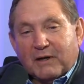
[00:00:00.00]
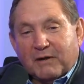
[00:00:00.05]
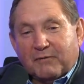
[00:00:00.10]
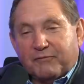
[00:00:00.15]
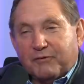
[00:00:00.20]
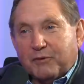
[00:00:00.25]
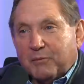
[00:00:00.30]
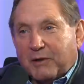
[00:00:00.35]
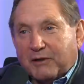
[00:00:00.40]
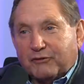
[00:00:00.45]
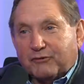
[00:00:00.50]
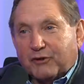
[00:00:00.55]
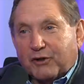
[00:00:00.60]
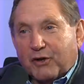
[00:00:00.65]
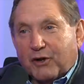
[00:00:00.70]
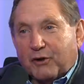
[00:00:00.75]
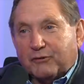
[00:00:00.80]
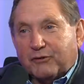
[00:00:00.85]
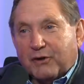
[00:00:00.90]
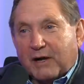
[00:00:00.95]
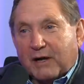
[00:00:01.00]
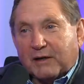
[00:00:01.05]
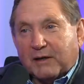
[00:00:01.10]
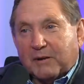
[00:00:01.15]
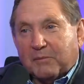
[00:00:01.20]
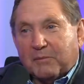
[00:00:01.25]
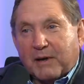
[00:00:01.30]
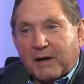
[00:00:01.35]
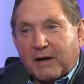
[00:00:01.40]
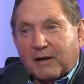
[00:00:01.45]
few months ago
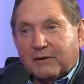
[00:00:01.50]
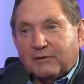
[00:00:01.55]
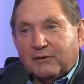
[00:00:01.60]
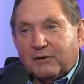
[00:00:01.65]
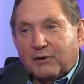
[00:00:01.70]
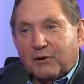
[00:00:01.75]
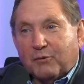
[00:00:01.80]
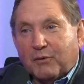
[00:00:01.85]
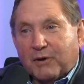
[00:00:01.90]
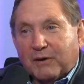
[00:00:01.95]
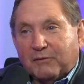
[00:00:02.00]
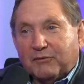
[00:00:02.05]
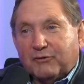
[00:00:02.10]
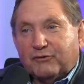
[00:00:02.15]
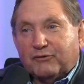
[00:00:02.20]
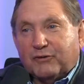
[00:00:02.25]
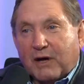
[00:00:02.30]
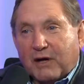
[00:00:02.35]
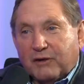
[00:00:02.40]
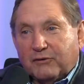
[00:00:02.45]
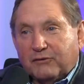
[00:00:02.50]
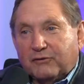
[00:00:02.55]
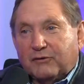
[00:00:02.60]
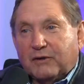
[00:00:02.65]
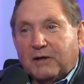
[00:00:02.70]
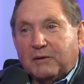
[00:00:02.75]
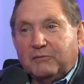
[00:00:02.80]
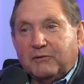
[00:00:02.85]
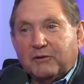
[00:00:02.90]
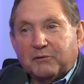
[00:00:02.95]
talking about, you know, one of his sons
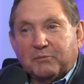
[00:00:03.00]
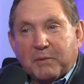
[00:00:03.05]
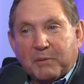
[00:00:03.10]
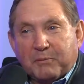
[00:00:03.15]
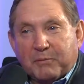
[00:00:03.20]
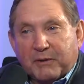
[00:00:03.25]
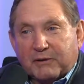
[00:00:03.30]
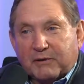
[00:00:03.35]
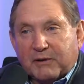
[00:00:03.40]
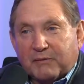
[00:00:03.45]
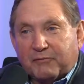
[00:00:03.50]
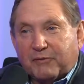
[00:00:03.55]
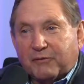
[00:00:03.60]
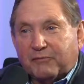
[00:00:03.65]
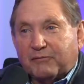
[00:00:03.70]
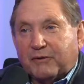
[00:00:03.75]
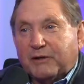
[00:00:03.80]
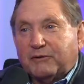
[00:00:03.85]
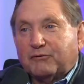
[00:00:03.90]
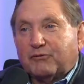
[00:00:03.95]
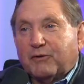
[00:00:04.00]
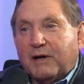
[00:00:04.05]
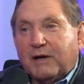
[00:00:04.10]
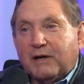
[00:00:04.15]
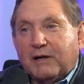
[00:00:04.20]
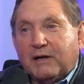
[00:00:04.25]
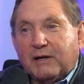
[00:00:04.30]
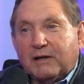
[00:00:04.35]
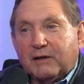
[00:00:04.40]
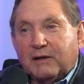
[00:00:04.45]
had just been picked up for flight
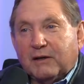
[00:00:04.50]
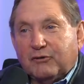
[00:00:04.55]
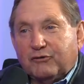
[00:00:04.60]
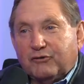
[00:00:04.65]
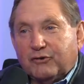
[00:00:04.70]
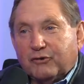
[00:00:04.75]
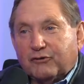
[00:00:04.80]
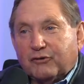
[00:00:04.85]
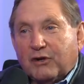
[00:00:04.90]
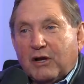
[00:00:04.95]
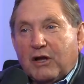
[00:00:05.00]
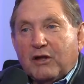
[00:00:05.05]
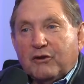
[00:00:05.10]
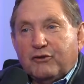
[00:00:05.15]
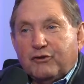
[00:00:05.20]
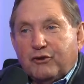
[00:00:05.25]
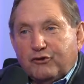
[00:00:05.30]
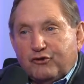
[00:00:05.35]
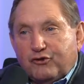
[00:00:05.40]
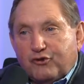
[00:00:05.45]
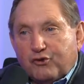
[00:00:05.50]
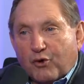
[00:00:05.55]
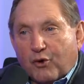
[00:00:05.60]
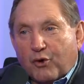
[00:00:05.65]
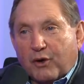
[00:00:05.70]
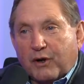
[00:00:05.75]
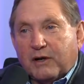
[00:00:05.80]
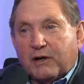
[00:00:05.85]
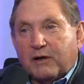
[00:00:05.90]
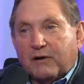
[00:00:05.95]
training, and just the
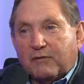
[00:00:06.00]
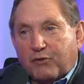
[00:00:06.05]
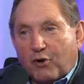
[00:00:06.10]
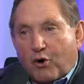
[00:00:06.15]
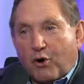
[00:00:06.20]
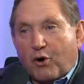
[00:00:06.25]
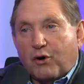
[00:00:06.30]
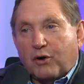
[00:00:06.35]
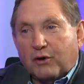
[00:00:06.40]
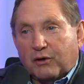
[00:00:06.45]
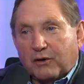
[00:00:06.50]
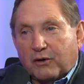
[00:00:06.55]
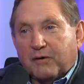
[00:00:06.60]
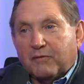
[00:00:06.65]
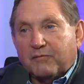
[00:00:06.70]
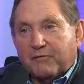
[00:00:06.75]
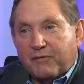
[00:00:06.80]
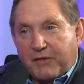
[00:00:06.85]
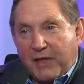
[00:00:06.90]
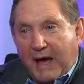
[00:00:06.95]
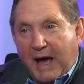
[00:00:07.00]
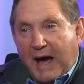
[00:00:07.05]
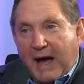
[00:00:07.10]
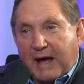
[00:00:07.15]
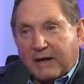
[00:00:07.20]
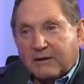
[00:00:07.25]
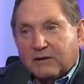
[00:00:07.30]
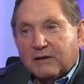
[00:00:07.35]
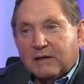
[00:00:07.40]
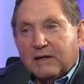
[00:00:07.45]
joy of all of
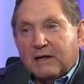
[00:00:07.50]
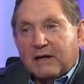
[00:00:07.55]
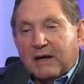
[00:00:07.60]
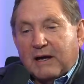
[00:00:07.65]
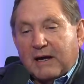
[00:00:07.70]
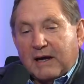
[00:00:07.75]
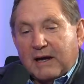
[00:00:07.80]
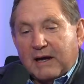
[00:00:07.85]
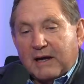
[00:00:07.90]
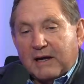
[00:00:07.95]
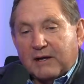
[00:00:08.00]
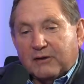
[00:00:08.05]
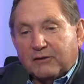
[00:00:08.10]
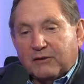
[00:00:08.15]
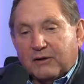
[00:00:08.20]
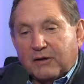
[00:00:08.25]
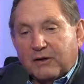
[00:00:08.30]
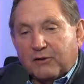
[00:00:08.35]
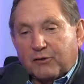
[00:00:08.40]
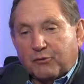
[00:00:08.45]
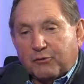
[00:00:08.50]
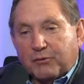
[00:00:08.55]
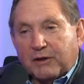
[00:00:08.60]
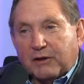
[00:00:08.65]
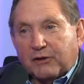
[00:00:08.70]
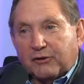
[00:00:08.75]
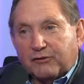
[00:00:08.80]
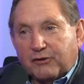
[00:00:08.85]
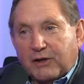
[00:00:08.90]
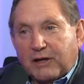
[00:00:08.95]
that, and the
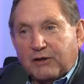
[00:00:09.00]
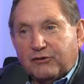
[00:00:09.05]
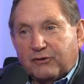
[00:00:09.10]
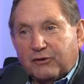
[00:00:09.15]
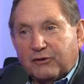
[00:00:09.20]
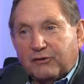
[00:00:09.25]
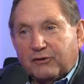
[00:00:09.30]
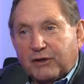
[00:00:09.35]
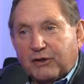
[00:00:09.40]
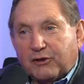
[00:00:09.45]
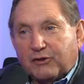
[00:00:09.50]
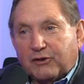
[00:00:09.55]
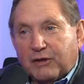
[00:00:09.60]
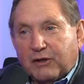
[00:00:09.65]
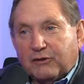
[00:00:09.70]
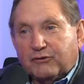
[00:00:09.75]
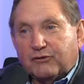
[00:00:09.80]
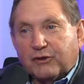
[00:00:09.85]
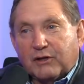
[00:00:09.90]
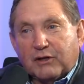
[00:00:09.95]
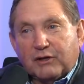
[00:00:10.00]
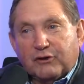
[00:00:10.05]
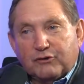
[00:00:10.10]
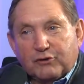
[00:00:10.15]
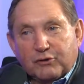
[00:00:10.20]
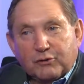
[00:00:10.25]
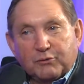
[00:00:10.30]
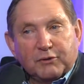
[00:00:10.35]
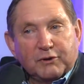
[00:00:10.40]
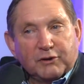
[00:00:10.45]
realization that your kids are going to
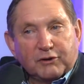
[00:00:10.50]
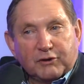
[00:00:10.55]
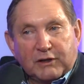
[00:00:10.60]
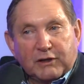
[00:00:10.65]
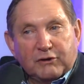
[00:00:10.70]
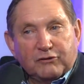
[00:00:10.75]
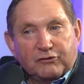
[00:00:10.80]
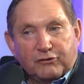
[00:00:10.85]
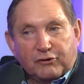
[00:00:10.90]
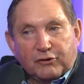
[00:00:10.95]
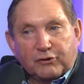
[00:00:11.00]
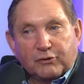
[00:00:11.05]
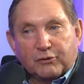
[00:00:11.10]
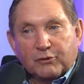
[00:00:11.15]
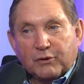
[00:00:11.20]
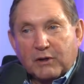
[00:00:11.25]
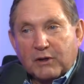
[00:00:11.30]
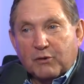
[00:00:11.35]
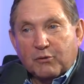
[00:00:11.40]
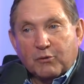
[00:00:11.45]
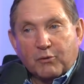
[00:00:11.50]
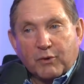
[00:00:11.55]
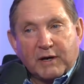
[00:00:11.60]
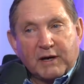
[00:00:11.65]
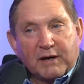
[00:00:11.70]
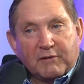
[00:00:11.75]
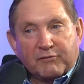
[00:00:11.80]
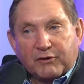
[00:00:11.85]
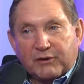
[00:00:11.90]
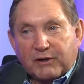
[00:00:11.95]
do what your kids do,
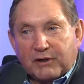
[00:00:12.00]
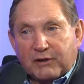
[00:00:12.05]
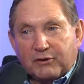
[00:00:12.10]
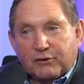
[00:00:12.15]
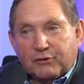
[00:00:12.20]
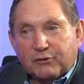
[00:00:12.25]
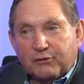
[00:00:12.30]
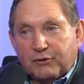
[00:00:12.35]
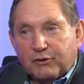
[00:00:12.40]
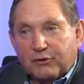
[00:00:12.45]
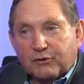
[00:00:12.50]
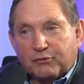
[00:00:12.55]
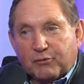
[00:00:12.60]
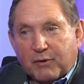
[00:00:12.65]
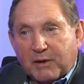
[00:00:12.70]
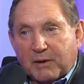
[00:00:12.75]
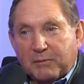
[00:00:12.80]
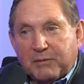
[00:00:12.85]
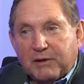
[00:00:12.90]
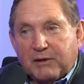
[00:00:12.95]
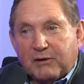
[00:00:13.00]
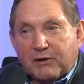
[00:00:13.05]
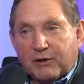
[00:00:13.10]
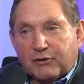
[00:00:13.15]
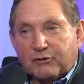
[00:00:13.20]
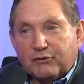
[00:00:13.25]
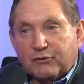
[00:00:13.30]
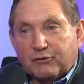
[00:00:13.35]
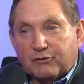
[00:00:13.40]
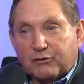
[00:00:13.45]
whatever they do, you just want to be
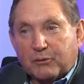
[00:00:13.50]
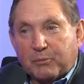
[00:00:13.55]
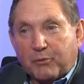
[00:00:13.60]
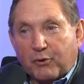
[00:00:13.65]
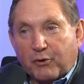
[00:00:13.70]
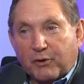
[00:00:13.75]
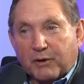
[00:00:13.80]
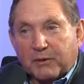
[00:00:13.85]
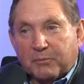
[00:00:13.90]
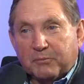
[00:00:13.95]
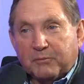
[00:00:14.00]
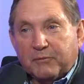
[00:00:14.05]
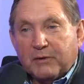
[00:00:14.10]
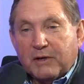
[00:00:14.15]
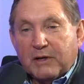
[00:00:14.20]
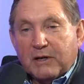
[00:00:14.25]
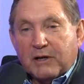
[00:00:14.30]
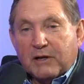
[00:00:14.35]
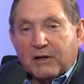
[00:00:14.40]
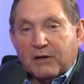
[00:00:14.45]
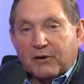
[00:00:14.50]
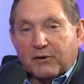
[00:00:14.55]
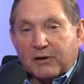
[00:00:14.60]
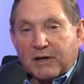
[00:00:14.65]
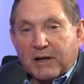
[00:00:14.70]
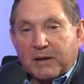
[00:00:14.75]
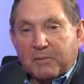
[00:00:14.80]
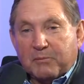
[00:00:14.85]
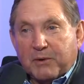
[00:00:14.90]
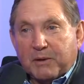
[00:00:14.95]
there to support them,
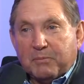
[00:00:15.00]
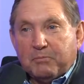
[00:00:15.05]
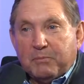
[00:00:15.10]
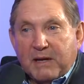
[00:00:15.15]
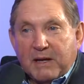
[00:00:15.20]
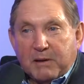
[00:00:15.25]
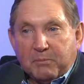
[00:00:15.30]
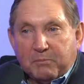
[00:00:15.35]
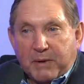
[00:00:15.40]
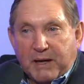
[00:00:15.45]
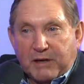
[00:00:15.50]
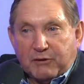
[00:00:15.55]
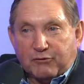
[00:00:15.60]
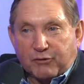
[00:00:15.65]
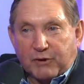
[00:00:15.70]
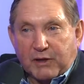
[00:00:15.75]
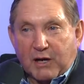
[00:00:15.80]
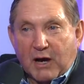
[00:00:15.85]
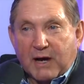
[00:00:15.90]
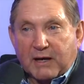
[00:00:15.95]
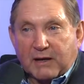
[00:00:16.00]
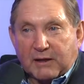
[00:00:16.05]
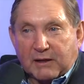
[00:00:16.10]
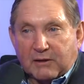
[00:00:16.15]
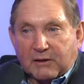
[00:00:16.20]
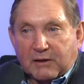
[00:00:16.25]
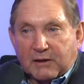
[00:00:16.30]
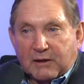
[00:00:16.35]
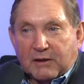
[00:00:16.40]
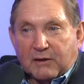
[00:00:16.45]
okay, but being
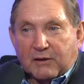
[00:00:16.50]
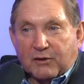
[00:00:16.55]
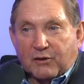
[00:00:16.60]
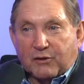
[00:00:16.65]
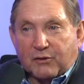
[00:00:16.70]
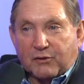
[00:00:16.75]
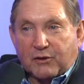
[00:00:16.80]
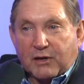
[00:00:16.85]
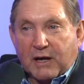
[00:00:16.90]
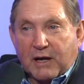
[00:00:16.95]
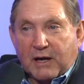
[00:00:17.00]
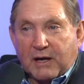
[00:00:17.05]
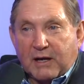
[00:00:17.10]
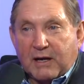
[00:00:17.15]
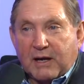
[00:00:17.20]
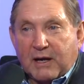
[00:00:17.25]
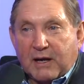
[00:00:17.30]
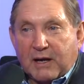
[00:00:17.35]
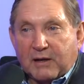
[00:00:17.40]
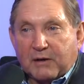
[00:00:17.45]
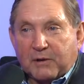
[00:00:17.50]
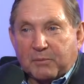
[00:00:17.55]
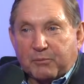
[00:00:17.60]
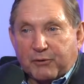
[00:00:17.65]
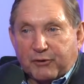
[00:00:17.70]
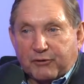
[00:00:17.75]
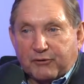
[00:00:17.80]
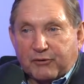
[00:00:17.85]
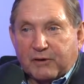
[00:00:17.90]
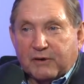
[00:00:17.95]
patriotic, okay, and
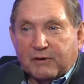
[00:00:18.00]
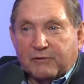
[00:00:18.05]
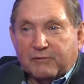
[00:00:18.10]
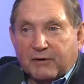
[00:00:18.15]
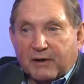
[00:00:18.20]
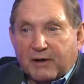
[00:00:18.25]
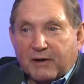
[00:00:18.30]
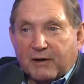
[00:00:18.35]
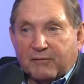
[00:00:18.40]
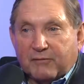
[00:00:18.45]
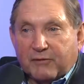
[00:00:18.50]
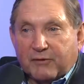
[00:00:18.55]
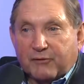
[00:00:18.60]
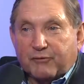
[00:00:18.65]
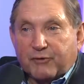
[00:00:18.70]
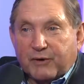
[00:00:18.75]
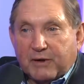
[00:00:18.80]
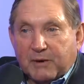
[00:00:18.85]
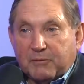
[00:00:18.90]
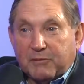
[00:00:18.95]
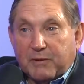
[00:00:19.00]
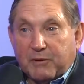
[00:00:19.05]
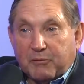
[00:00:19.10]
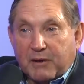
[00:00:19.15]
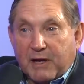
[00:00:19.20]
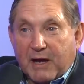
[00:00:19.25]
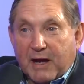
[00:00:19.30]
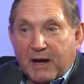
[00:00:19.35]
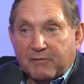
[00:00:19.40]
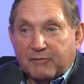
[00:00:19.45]
appreciative of the freedom that
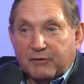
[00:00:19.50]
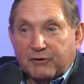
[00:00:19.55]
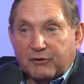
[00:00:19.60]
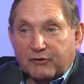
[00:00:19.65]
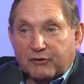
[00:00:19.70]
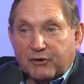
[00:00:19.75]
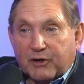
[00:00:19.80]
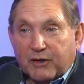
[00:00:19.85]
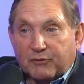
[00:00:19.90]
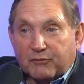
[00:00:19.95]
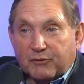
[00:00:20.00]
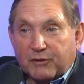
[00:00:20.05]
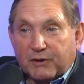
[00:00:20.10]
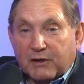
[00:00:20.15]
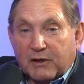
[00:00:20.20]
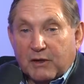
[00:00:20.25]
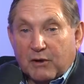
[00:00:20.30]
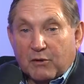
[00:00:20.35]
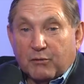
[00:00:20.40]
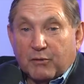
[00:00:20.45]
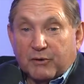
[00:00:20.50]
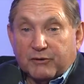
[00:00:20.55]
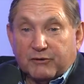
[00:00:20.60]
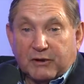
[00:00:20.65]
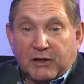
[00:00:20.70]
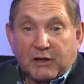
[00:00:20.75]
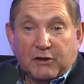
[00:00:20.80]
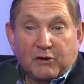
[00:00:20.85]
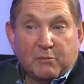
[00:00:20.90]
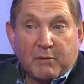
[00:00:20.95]
we have in this country. Once
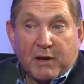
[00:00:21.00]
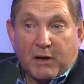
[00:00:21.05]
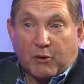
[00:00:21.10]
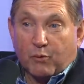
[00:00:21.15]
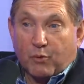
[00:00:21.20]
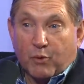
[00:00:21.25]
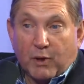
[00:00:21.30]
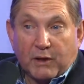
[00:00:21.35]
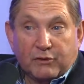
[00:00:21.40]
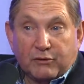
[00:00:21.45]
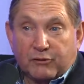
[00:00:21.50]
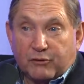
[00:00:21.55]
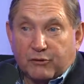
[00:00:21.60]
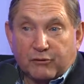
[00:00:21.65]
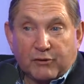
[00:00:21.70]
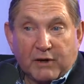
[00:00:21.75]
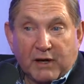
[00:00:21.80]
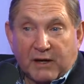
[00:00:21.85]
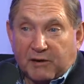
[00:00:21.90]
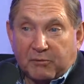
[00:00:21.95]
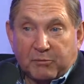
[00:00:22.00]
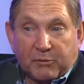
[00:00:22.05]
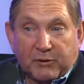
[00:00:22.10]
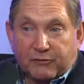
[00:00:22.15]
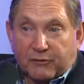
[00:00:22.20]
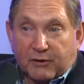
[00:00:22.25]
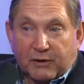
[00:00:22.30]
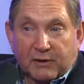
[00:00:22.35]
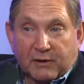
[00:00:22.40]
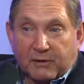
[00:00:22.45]
again, no matter what you do, not
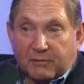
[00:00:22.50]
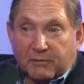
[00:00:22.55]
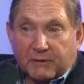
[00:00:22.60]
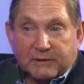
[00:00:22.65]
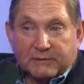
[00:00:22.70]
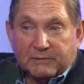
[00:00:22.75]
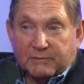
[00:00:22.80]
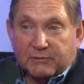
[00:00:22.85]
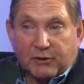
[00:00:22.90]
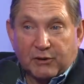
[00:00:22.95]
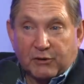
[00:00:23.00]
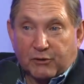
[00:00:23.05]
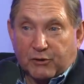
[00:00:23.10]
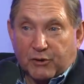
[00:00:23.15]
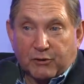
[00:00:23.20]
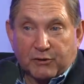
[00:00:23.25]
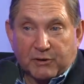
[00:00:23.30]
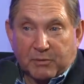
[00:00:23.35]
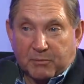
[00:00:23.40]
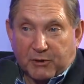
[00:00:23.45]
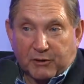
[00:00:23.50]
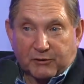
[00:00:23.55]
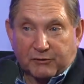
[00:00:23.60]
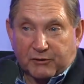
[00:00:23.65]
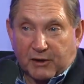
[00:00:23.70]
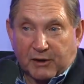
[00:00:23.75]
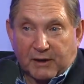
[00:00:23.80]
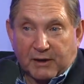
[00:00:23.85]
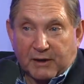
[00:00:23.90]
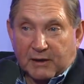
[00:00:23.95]
everybody's going to, you know, go in the
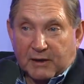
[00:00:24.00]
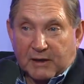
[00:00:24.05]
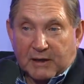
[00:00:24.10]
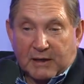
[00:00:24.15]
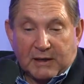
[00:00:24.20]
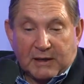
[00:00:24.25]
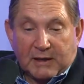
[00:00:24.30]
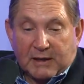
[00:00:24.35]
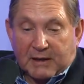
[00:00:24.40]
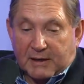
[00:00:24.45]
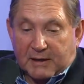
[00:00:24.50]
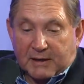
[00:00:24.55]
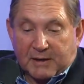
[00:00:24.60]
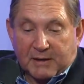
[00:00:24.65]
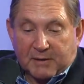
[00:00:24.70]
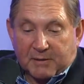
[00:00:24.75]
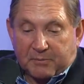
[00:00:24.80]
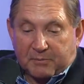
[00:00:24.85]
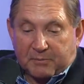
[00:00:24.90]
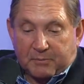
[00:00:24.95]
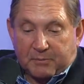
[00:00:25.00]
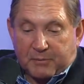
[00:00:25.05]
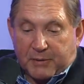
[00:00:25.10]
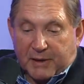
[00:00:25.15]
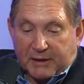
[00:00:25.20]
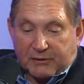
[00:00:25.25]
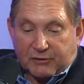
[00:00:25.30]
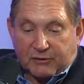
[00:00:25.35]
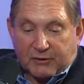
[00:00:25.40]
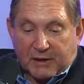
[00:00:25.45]
military,
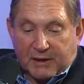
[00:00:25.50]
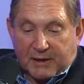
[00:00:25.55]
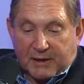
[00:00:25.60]
but